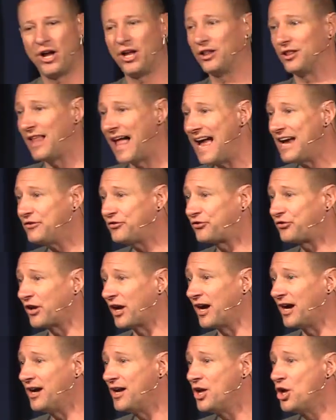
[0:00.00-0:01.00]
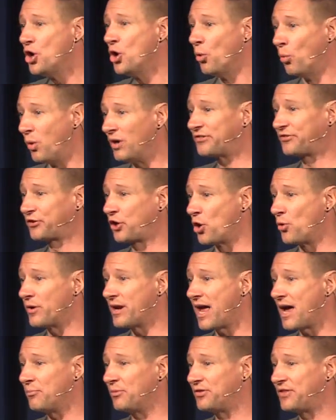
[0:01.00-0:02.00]
Elisha what's going
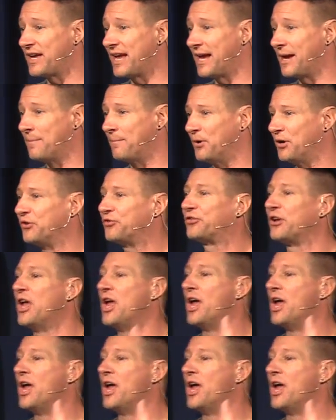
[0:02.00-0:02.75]
on with the ambush.